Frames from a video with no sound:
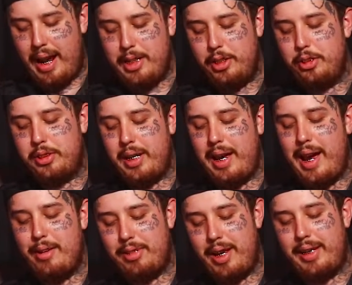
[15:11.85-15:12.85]
I used to
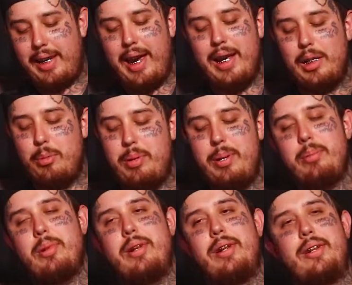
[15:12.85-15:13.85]
have like hella
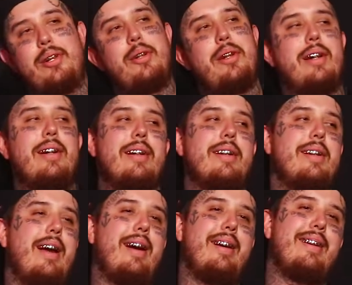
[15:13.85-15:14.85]
people in the studio,
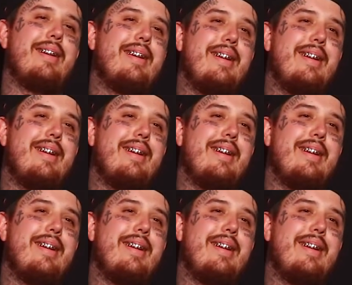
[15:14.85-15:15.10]
like